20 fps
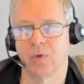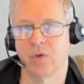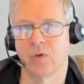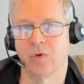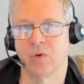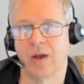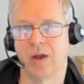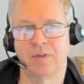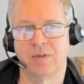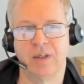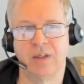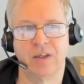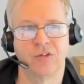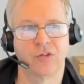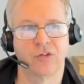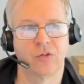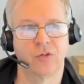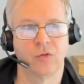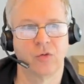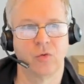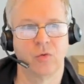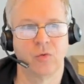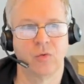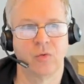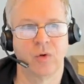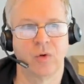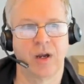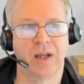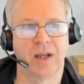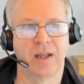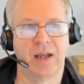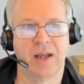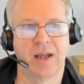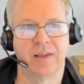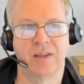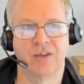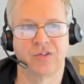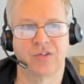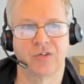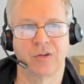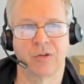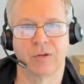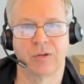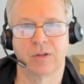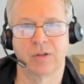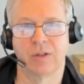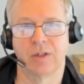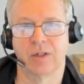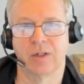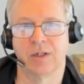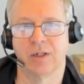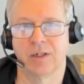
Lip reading: you have these two additional